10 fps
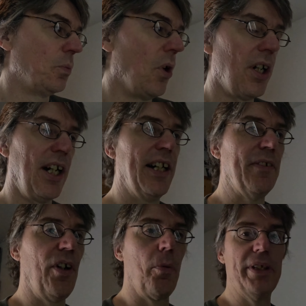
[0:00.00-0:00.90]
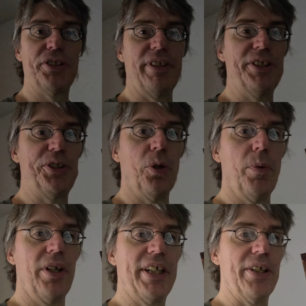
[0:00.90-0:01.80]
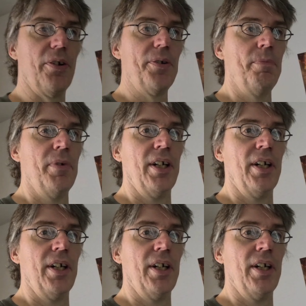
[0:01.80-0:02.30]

what kind of hobby streaks you're working on,